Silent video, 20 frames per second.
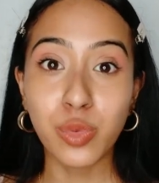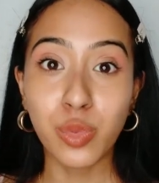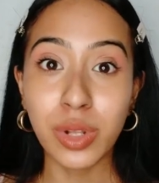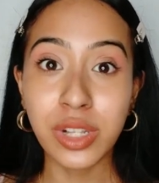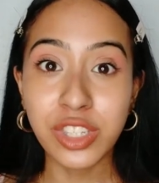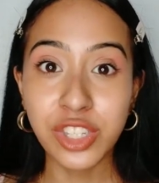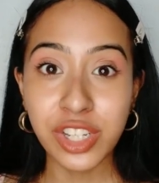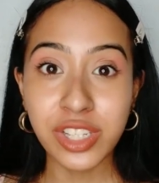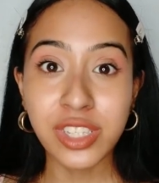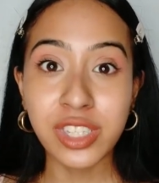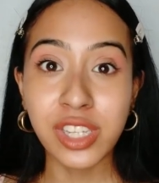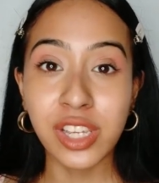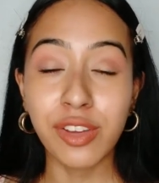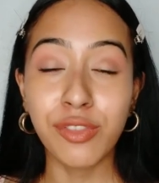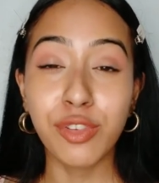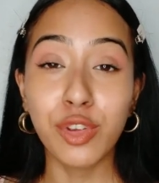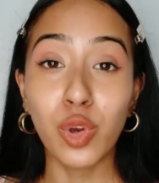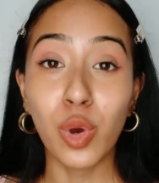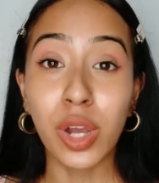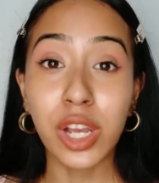It will just
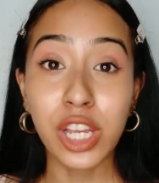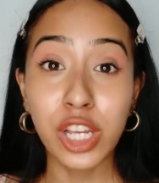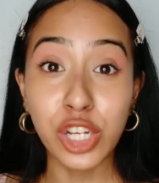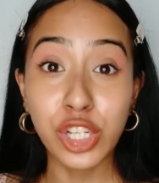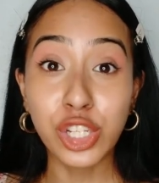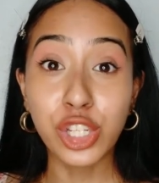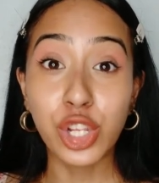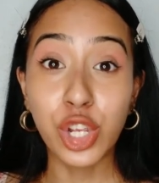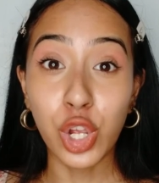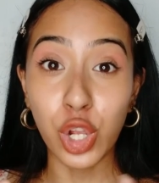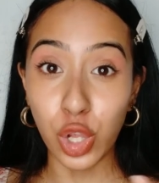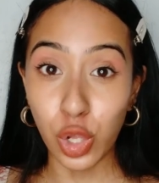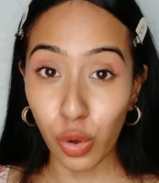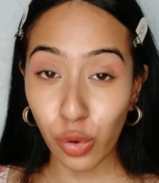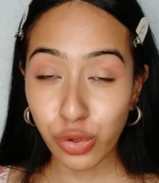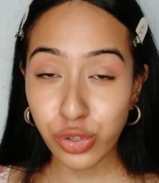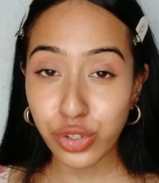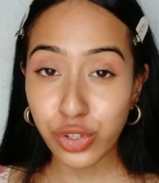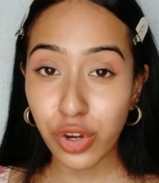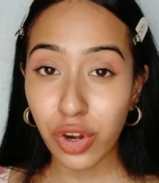give you a good
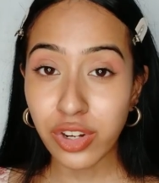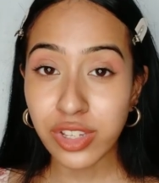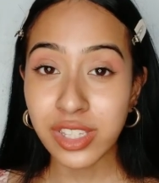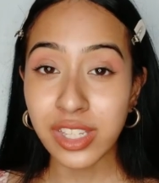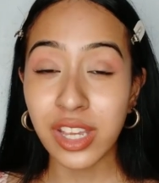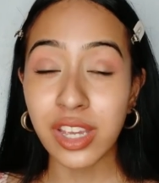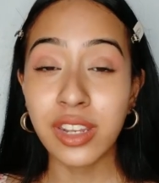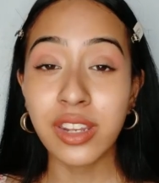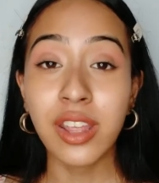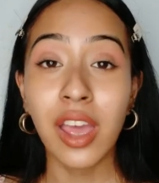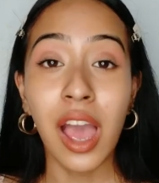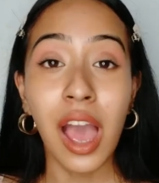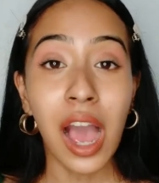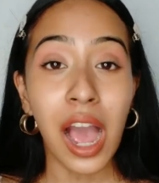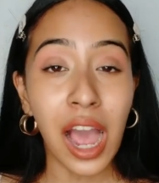glow to your skin,